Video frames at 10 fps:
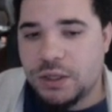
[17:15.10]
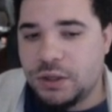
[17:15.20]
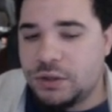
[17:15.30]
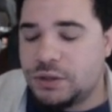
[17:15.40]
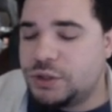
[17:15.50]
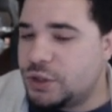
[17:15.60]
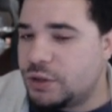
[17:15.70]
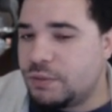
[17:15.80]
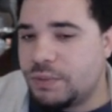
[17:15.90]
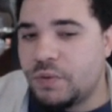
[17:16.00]
you
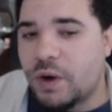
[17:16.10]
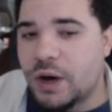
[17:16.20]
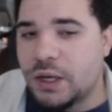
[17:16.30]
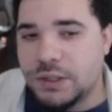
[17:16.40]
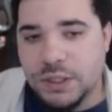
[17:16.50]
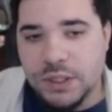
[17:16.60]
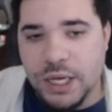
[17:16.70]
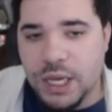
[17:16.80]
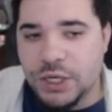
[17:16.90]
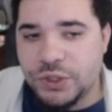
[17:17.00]
shouldn't be running into
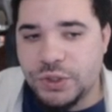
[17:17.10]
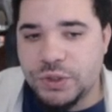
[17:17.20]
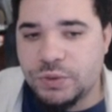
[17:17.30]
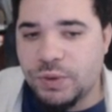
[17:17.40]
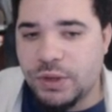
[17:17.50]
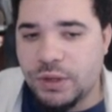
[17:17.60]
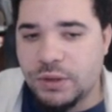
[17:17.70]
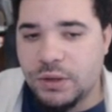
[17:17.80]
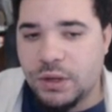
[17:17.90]
like issues with it.